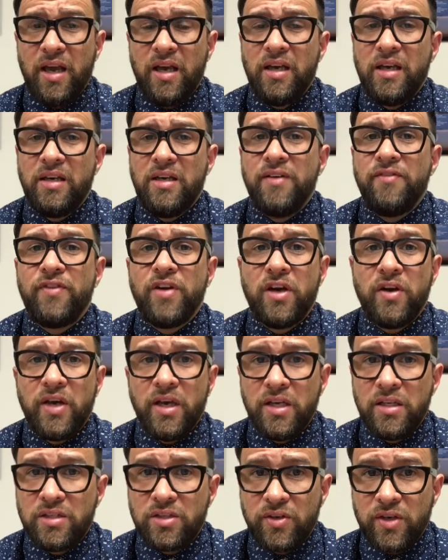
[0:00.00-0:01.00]
a very
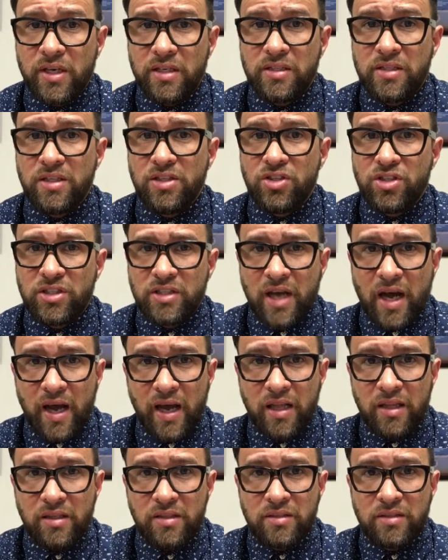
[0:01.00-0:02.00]
interesting
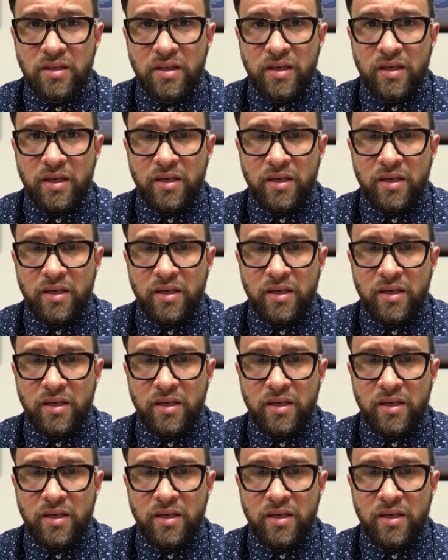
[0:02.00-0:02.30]
styles